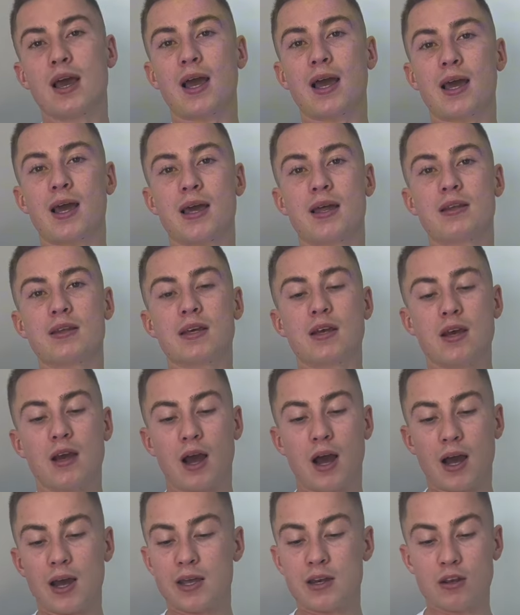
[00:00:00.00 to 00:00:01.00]
And
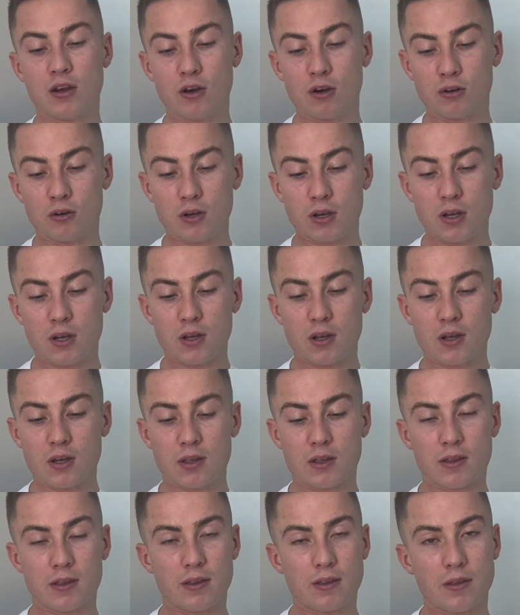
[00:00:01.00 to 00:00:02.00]
I know
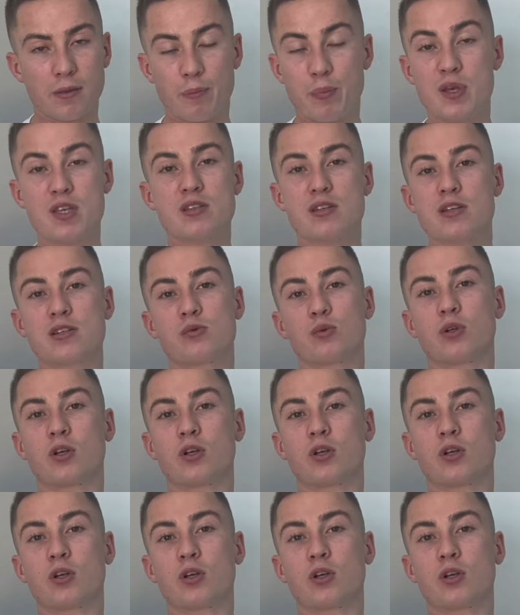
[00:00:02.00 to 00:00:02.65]
business